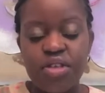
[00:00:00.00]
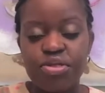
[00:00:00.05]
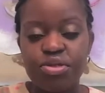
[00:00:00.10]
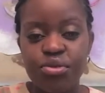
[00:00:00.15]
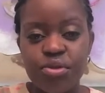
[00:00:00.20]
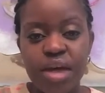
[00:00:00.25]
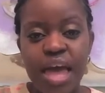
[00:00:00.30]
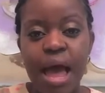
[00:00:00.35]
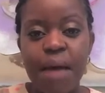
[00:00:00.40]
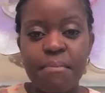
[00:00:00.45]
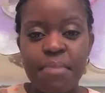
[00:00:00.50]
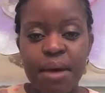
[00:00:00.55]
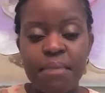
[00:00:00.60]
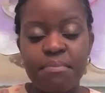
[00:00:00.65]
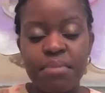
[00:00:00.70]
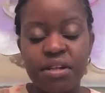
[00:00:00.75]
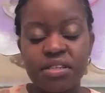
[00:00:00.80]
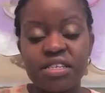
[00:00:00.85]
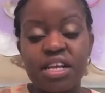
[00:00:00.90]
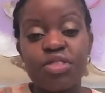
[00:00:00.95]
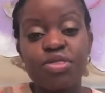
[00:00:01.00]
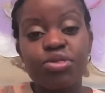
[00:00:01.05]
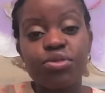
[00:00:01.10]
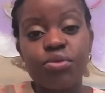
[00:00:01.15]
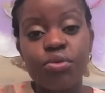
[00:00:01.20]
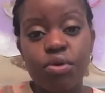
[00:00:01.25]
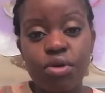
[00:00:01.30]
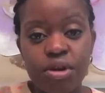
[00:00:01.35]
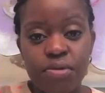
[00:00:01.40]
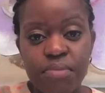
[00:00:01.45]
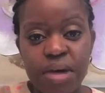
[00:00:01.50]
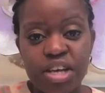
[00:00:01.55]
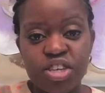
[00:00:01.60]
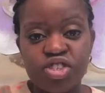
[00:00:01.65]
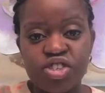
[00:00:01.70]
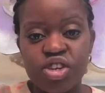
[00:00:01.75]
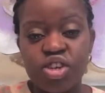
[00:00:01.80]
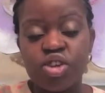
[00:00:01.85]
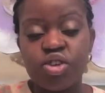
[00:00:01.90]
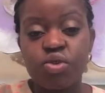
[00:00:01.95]
Through Campaign Builder and through
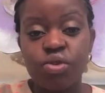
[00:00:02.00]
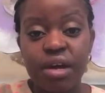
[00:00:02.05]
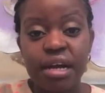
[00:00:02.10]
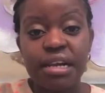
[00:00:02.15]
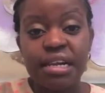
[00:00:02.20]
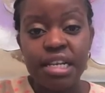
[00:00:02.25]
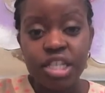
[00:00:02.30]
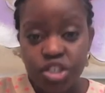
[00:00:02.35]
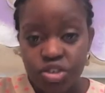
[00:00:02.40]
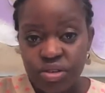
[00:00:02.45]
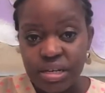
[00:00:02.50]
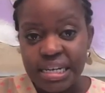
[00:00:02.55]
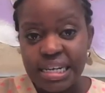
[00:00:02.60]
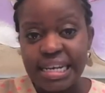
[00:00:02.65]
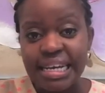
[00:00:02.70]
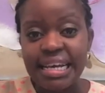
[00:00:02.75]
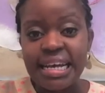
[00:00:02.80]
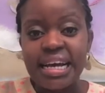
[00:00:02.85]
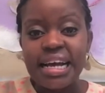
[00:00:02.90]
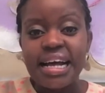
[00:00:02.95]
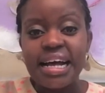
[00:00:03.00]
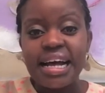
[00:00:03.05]
automation, you can literally